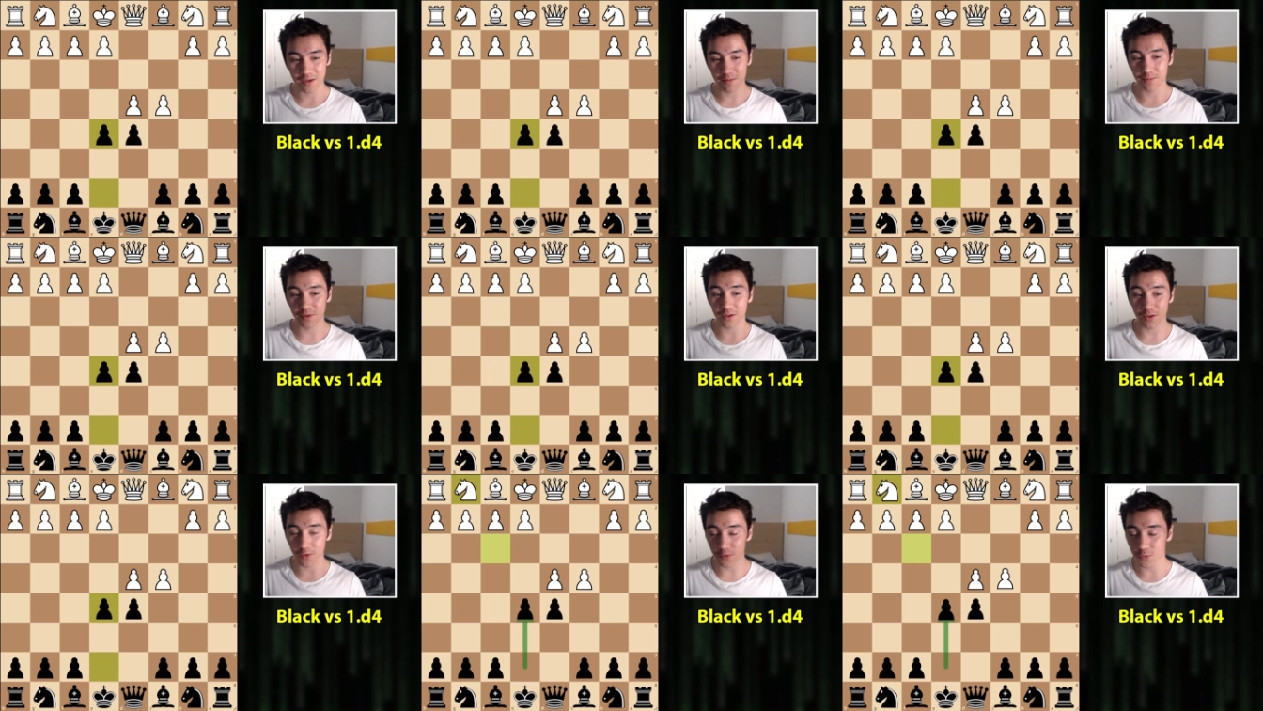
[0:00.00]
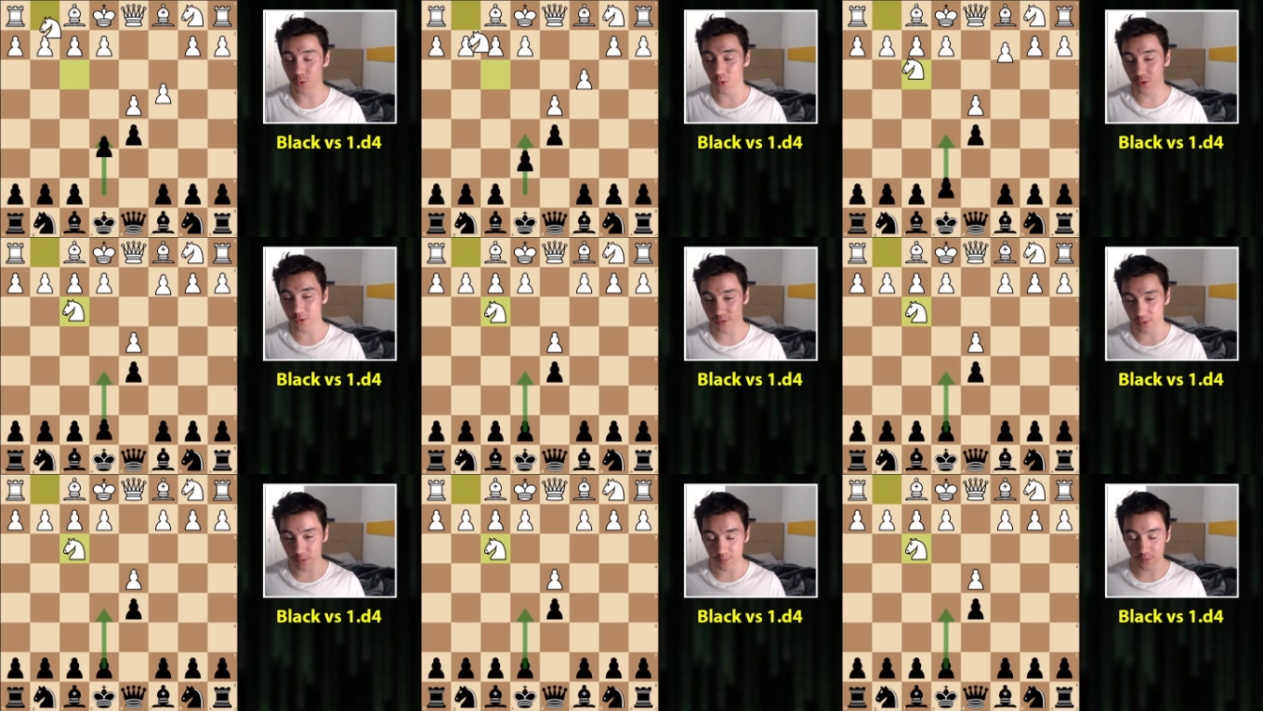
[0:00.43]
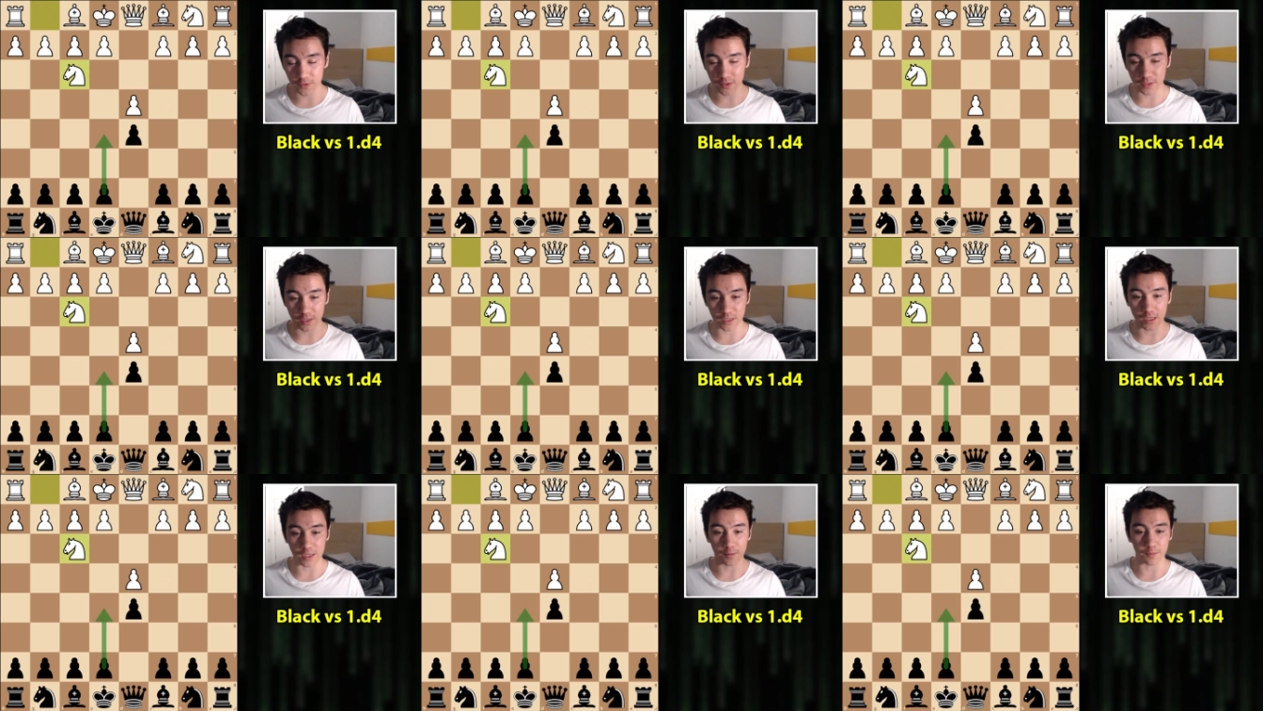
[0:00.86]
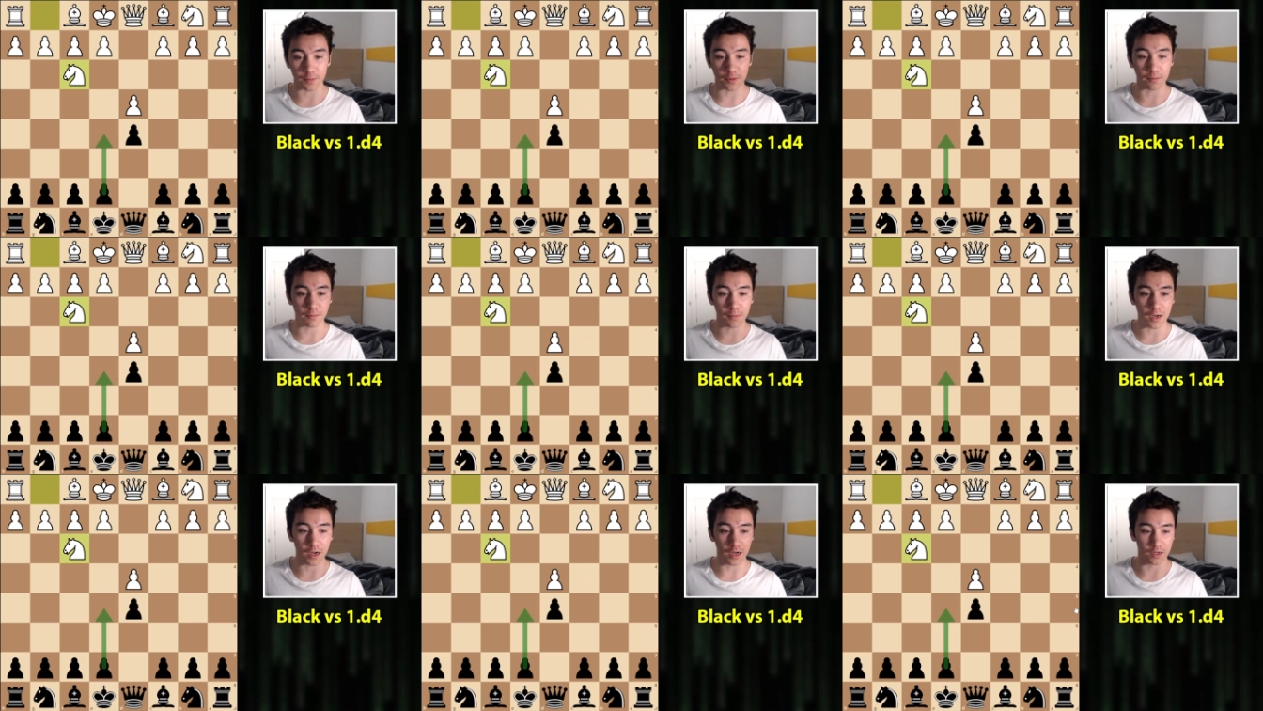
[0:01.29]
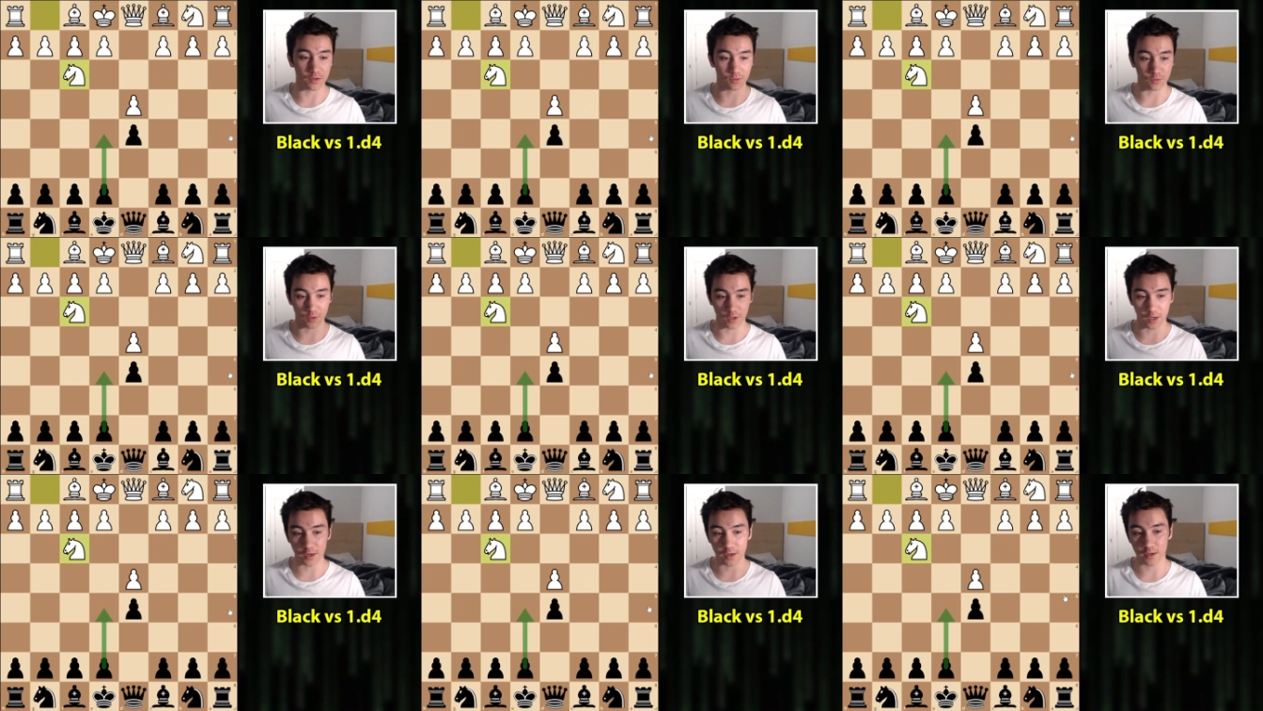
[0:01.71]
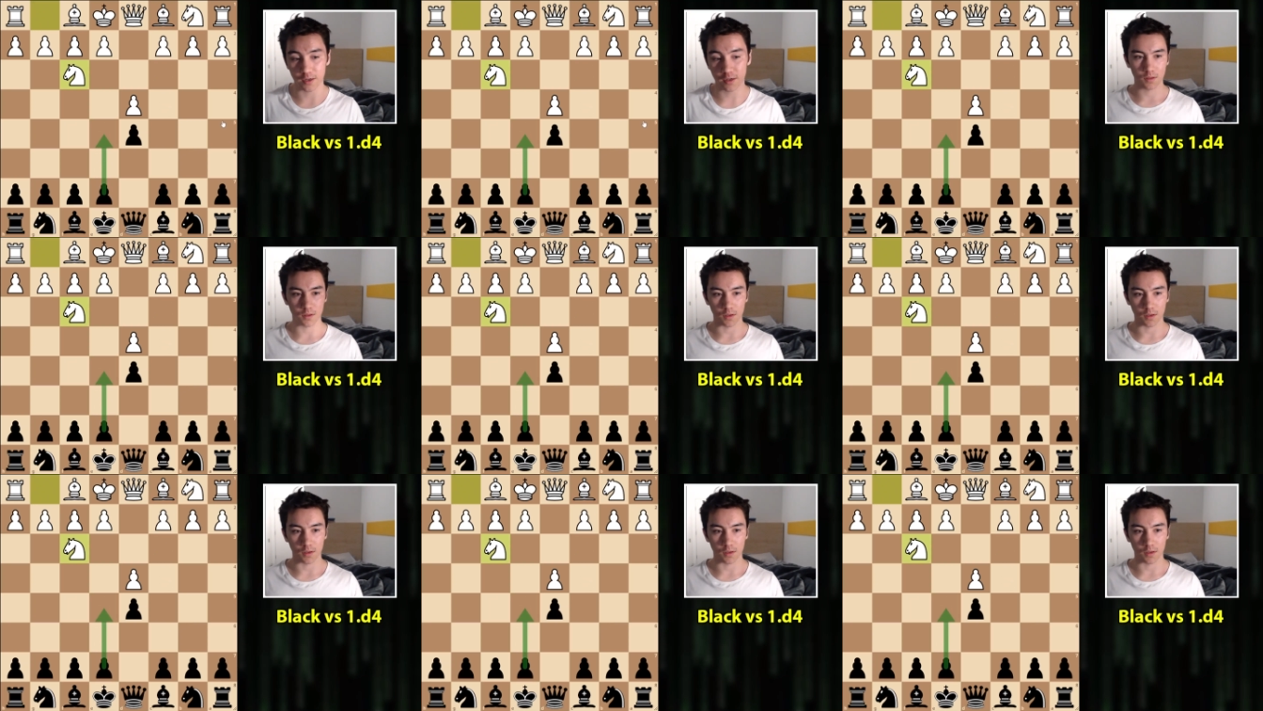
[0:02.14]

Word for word: but of course something to keep in mind, right?